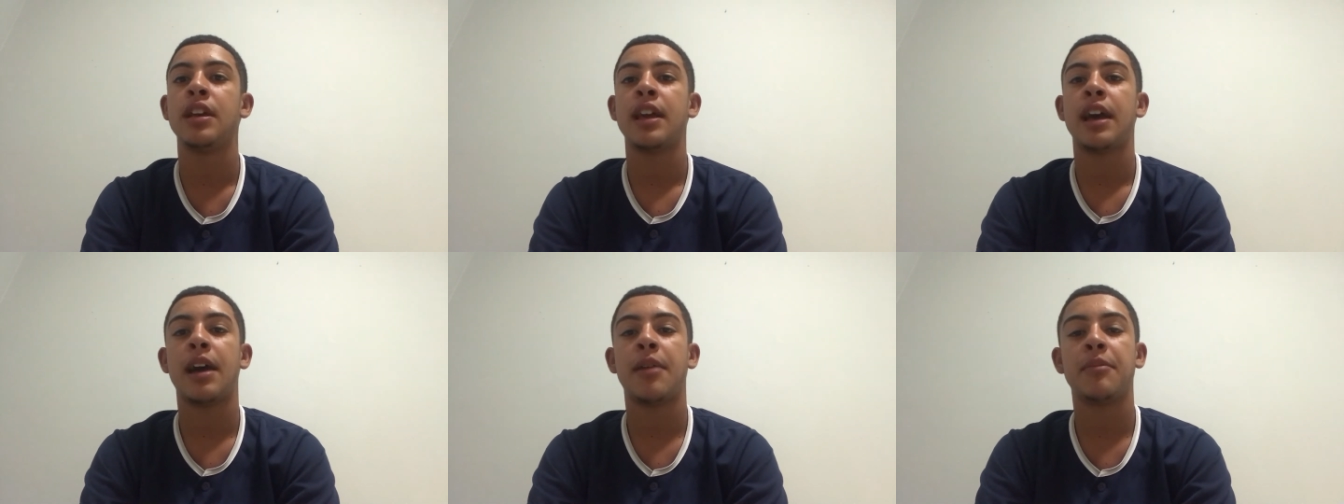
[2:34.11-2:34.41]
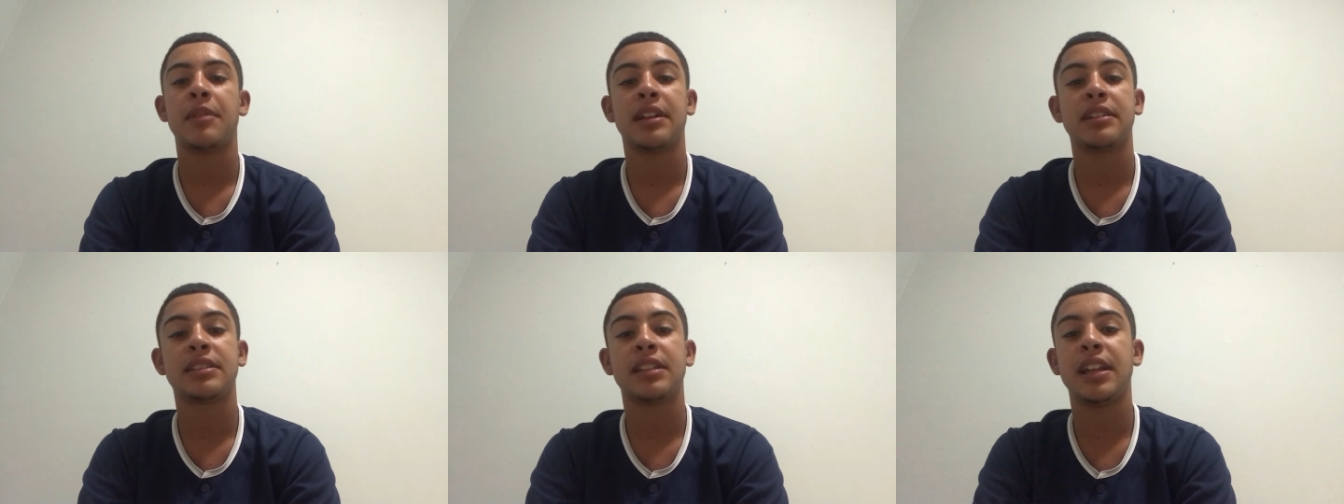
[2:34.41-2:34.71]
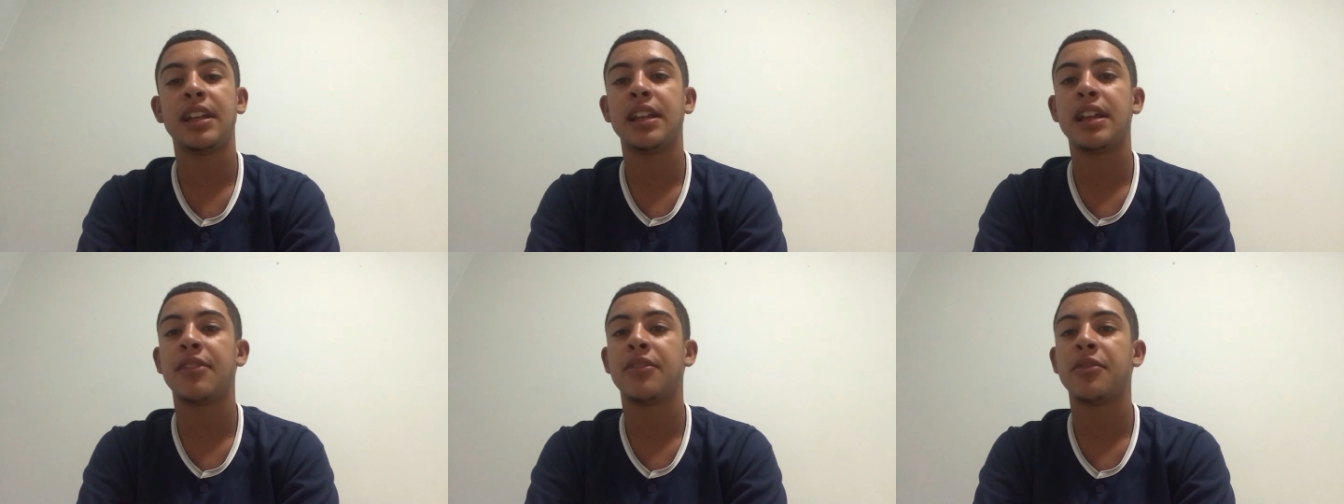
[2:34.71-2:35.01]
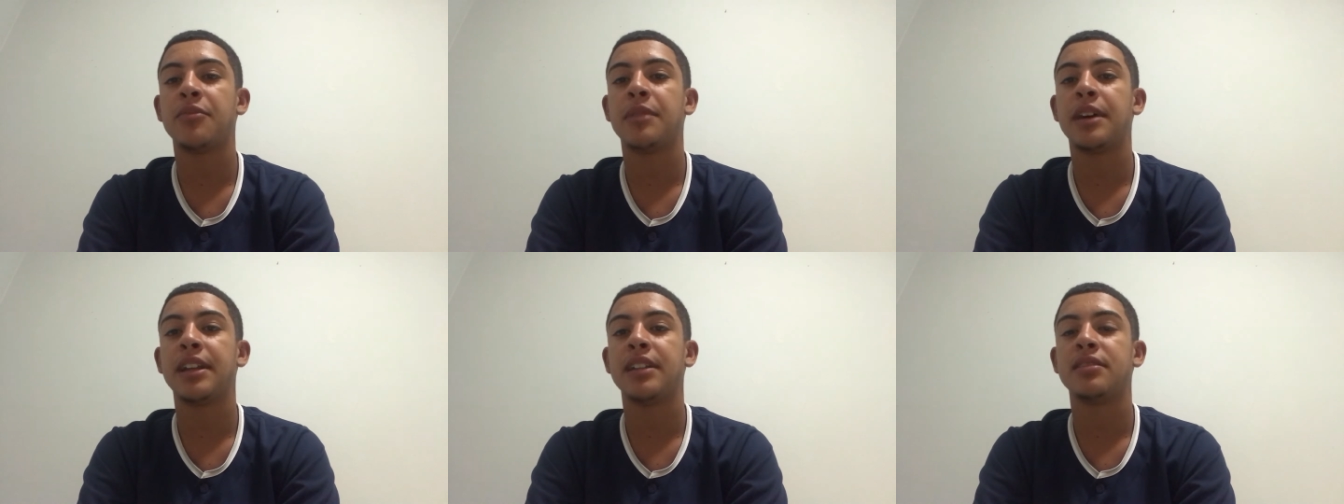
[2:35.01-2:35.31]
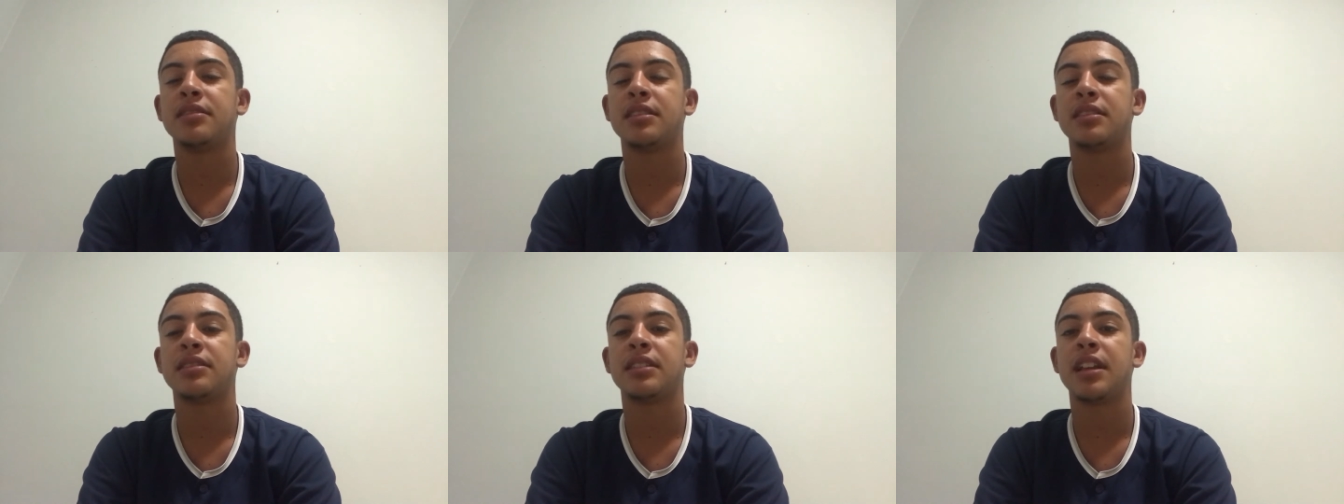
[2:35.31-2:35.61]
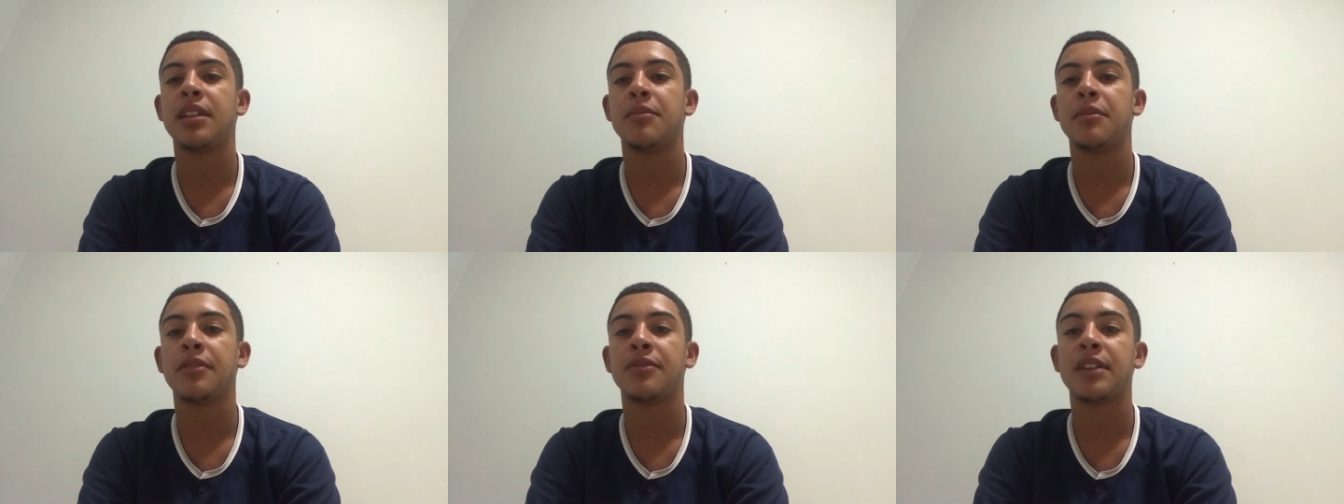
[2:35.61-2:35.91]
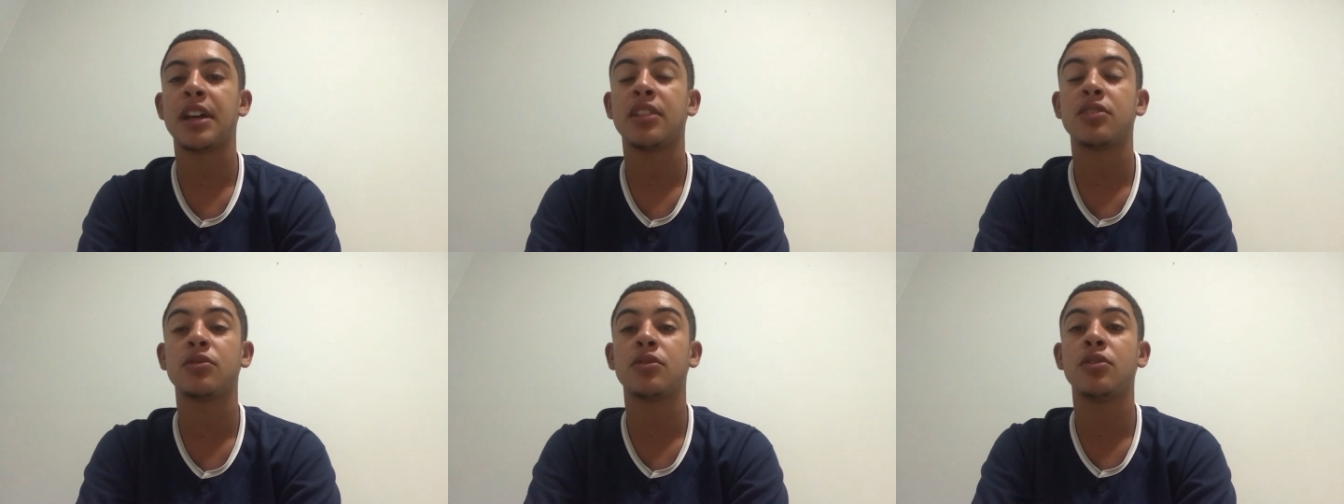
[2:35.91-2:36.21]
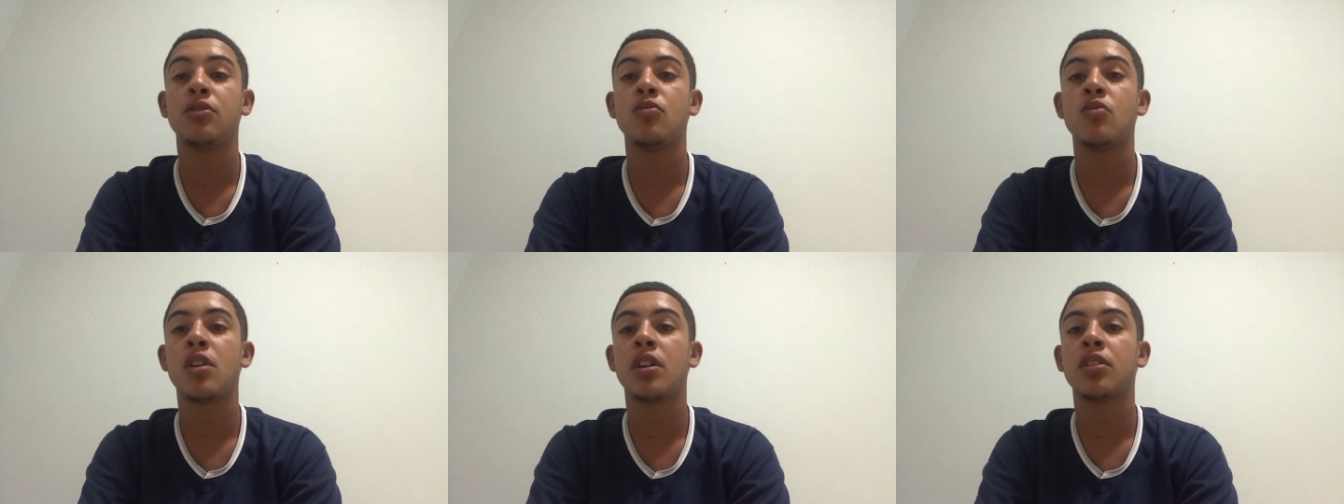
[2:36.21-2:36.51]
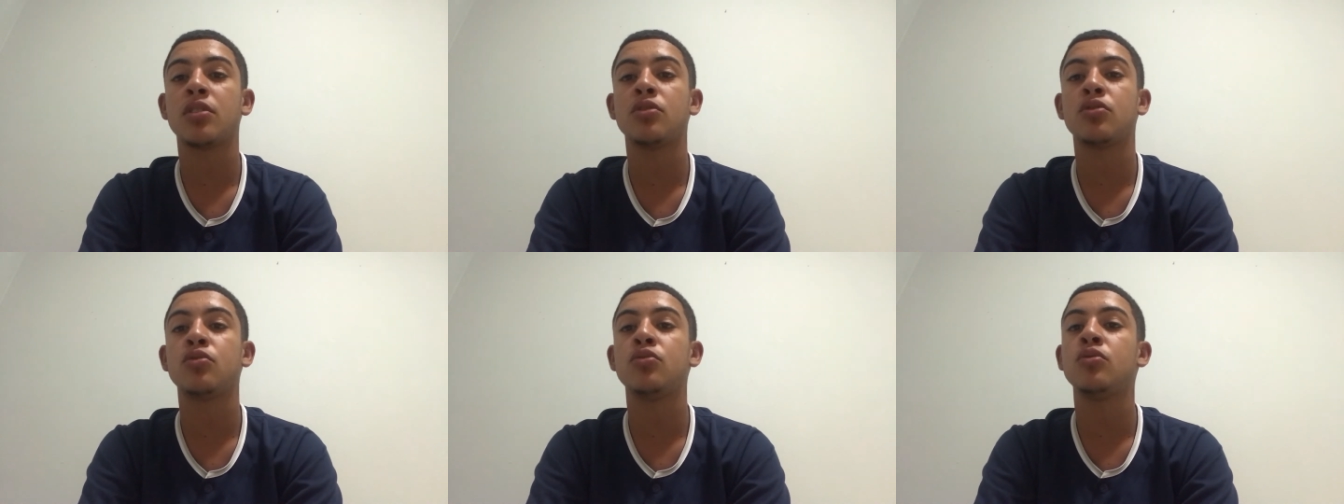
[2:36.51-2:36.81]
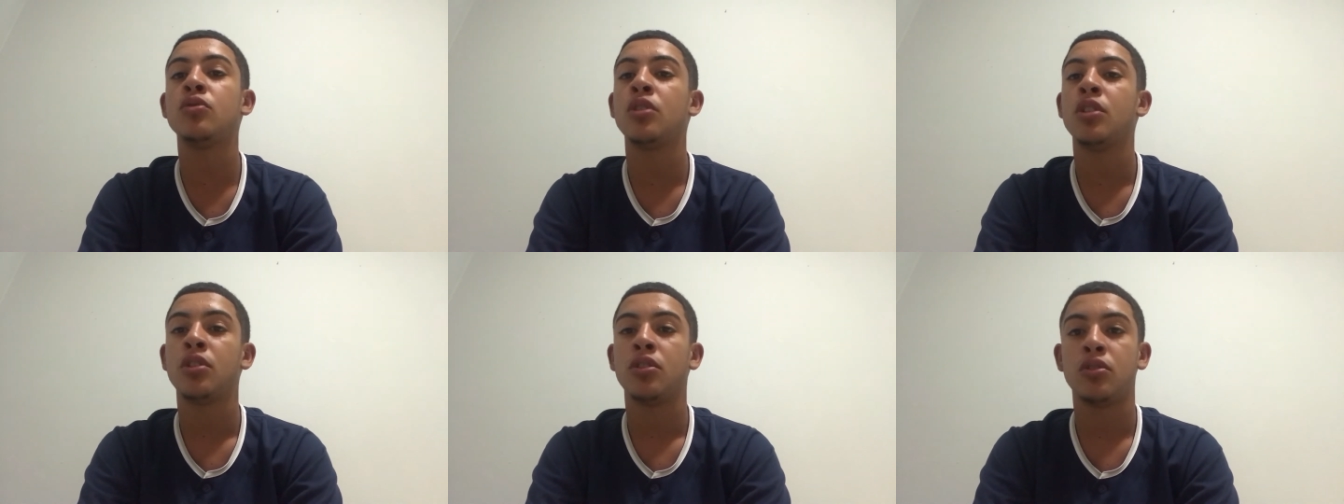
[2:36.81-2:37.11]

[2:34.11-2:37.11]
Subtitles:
I'm not saying everybody's the same. If that's what you want to do,